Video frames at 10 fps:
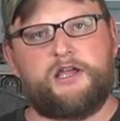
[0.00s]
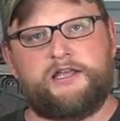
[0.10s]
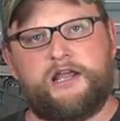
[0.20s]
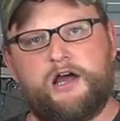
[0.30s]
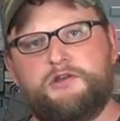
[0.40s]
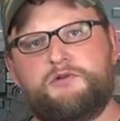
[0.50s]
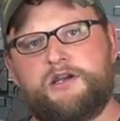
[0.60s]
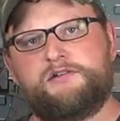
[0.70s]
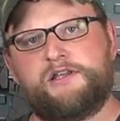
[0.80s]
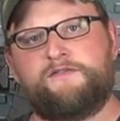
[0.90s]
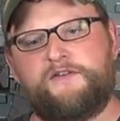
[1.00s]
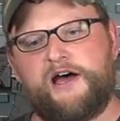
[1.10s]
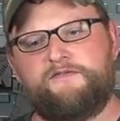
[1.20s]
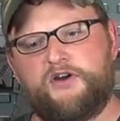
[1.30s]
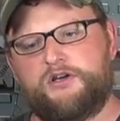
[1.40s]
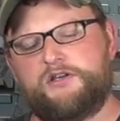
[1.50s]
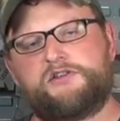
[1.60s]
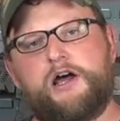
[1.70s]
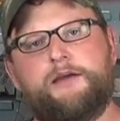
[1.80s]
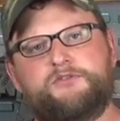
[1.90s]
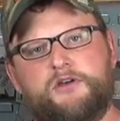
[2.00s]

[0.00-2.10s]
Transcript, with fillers: and how you can identify various types